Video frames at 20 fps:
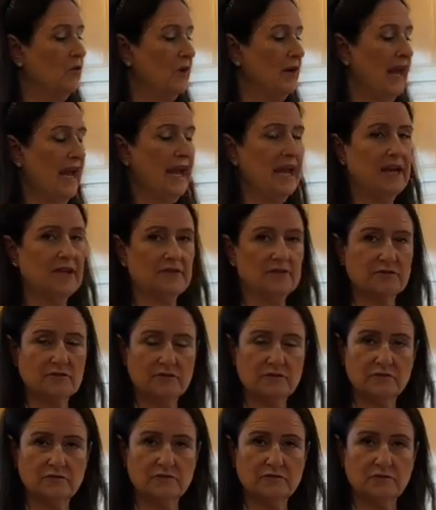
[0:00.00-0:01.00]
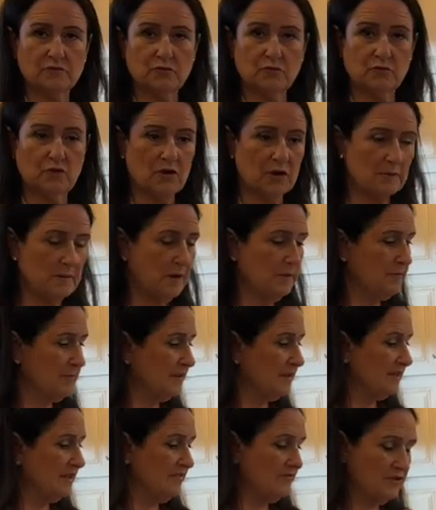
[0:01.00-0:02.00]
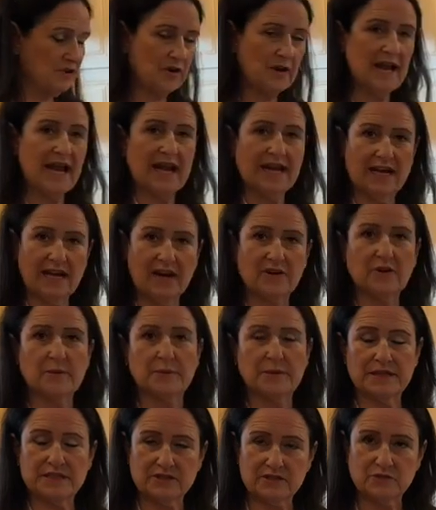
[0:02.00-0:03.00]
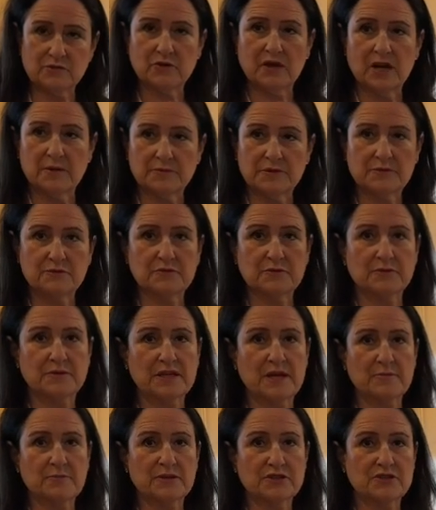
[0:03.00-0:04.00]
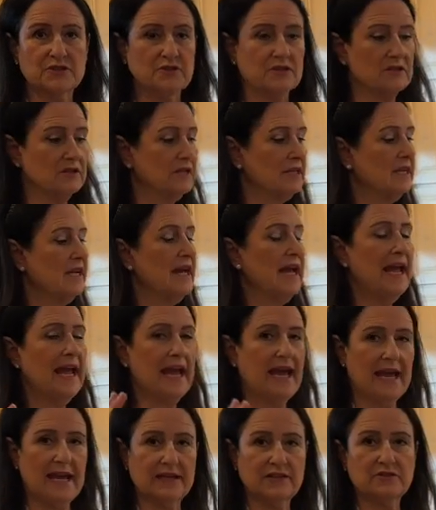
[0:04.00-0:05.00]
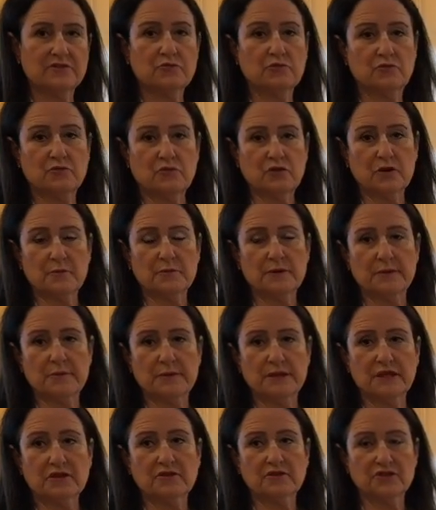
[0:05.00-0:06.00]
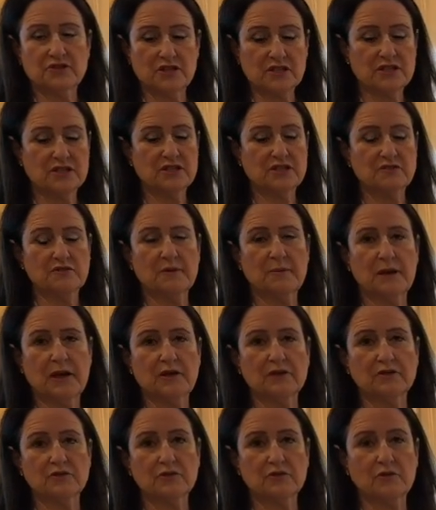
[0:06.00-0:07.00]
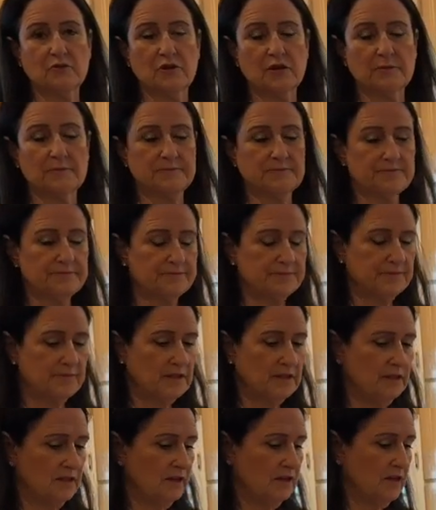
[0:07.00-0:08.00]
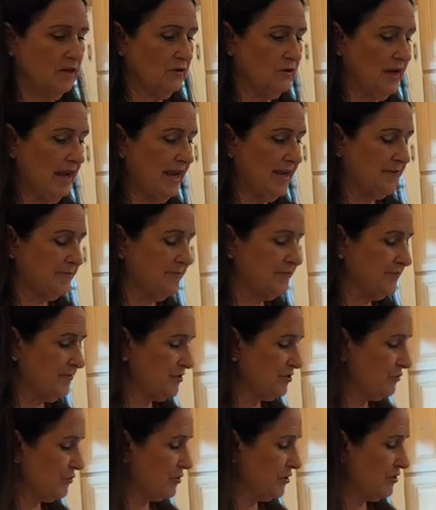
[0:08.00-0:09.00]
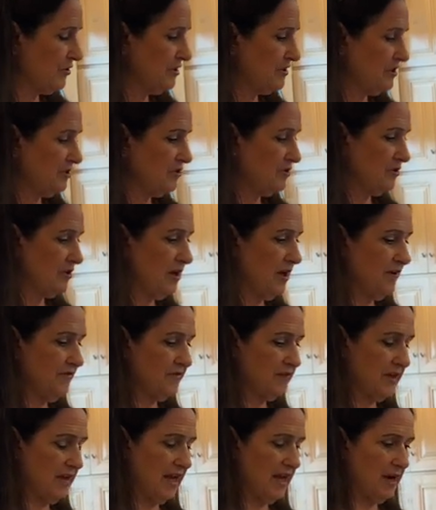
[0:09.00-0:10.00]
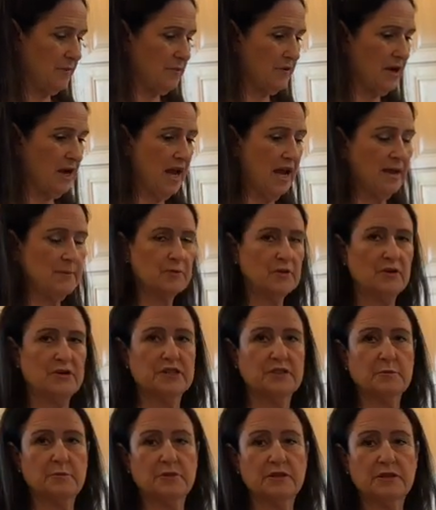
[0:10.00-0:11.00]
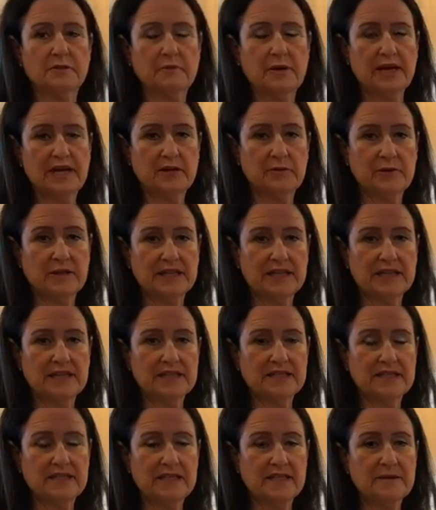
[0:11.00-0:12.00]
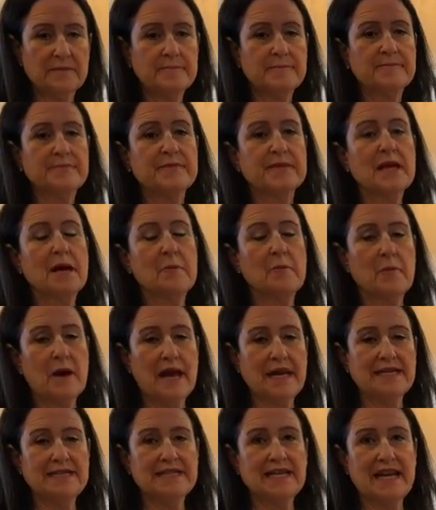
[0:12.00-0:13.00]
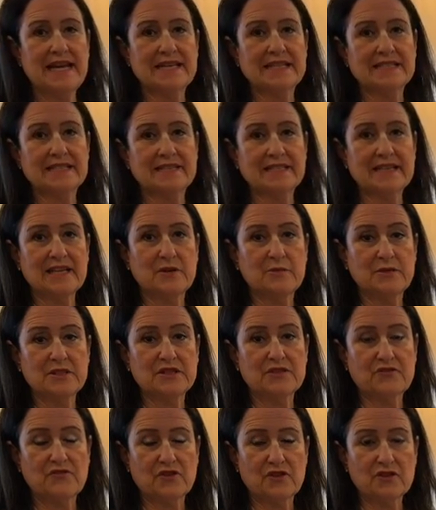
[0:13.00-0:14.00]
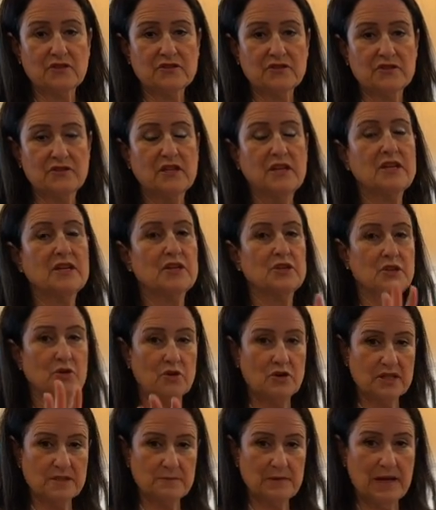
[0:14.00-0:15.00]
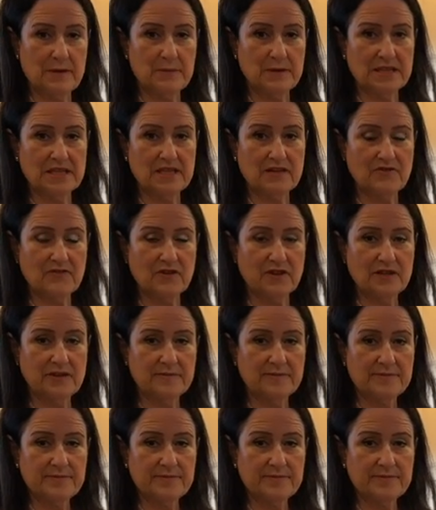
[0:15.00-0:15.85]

and warm up, leave your egg out a bit to come to room temperature, and warm your milk just to about lukewarm. Okay, so we're going to turn off the camera. I'm going to put my ingredients in. Mine takes liquids first. Yours may be different.